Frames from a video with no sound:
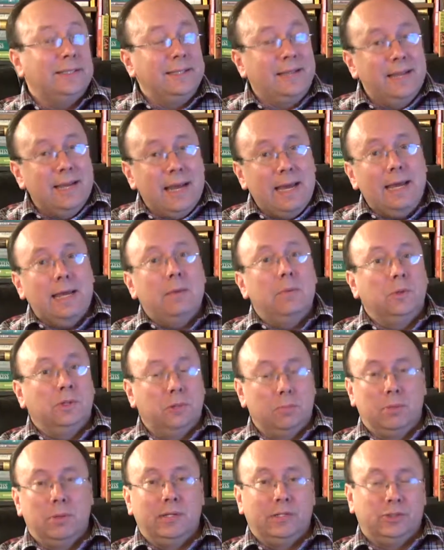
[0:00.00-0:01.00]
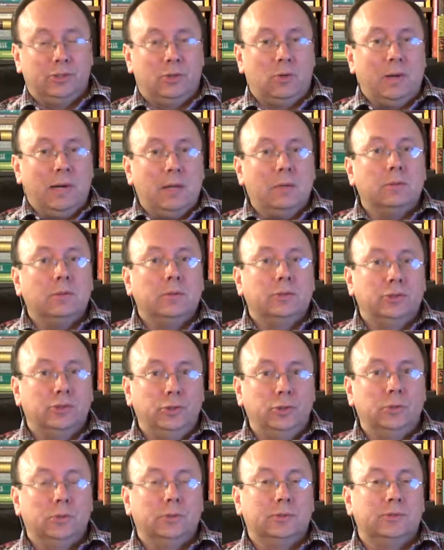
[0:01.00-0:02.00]
today with the British crown
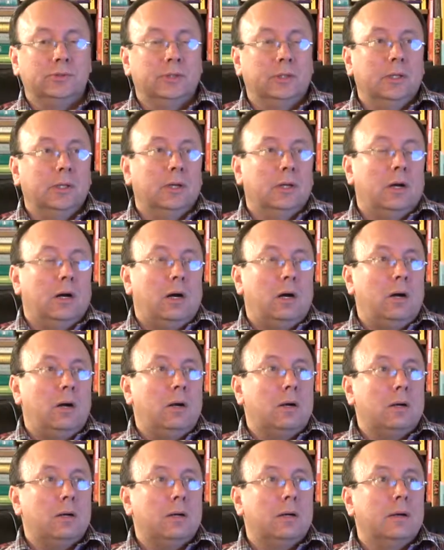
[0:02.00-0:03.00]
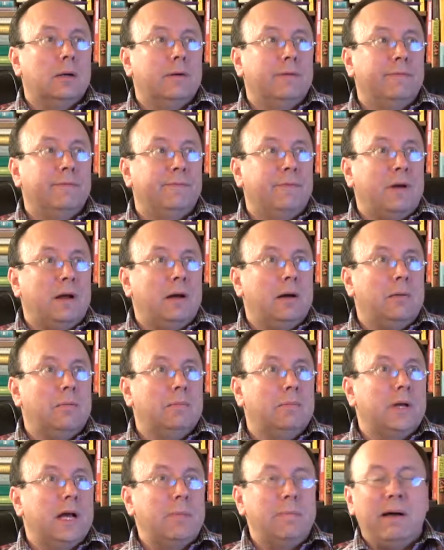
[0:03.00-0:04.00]
jewels are
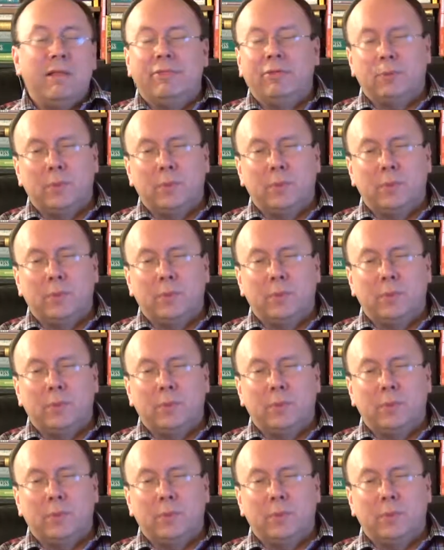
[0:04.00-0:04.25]
from about